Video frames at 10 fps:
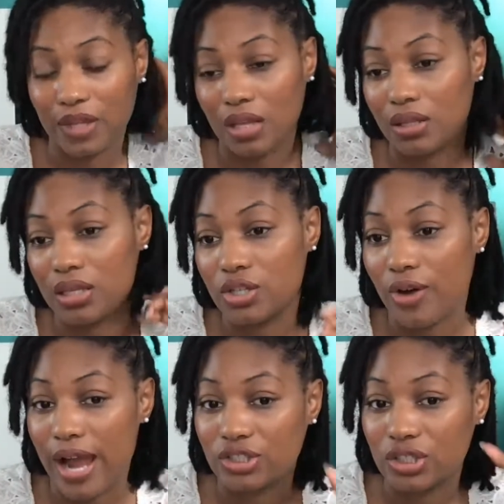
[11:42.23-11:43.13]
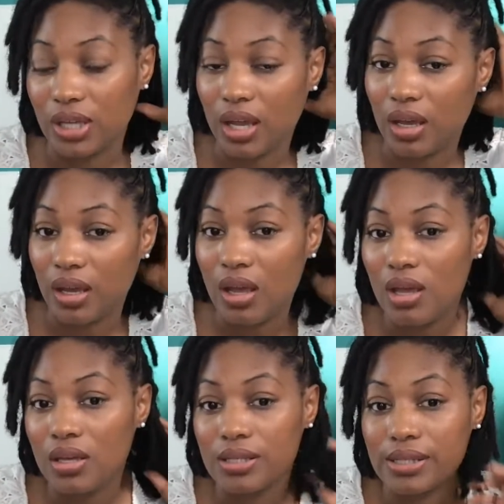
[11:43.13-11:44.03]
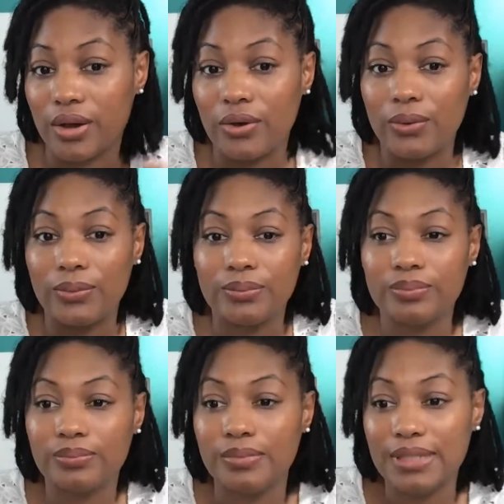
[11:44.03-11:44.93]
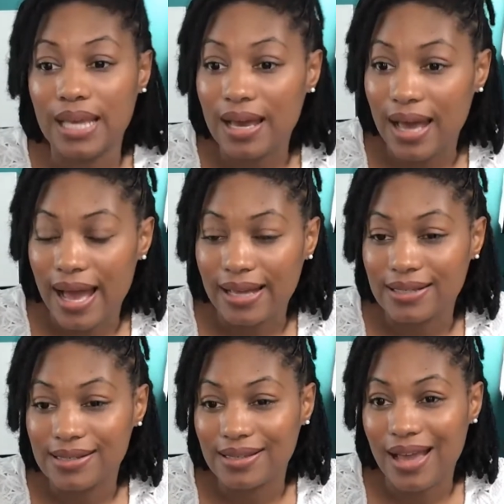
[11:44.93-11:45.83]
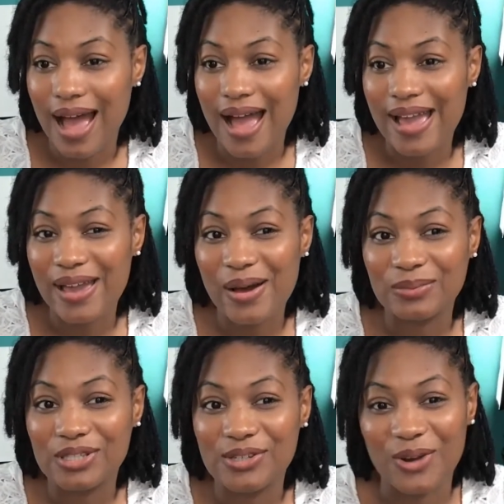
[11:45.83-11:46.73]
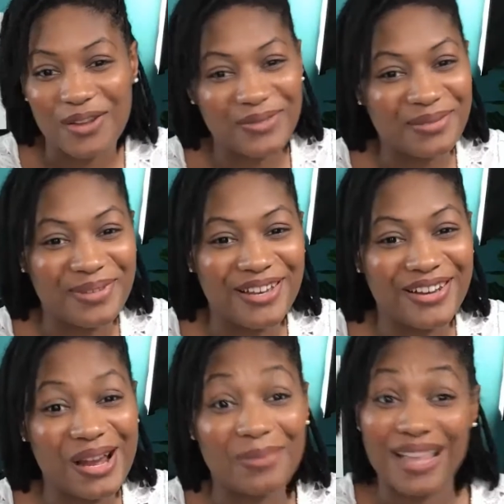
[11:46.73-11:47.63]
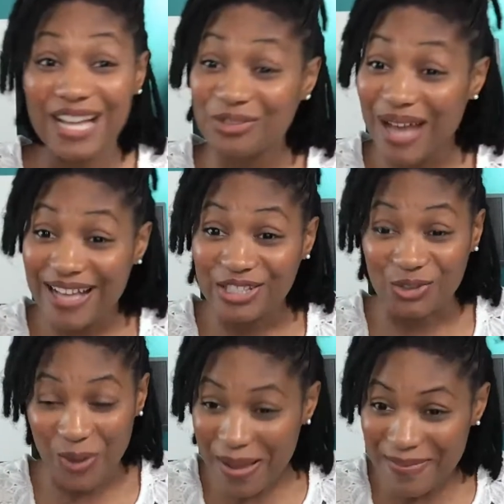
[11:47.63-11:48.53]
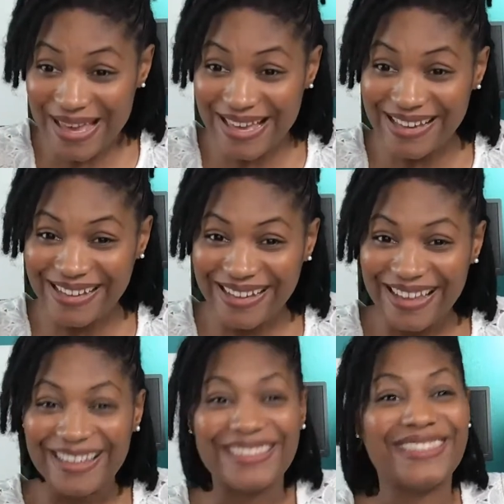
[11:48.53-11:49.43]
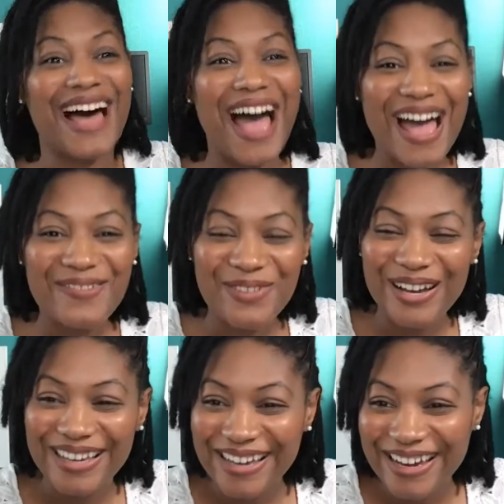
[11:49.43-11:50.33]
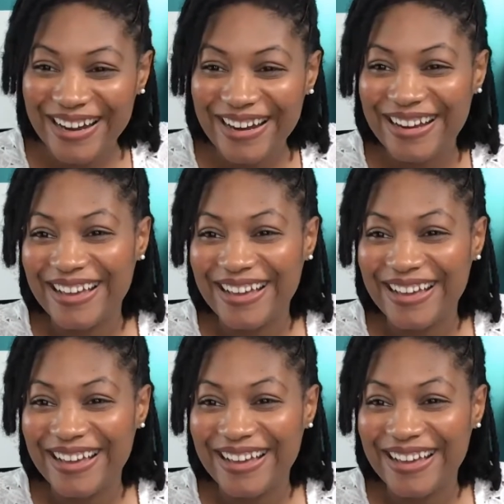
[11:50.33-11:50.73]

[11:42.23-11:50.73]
this crash today. So yeah, guys, I am just grateful to be on here. I'm glad you guys joined me live on here.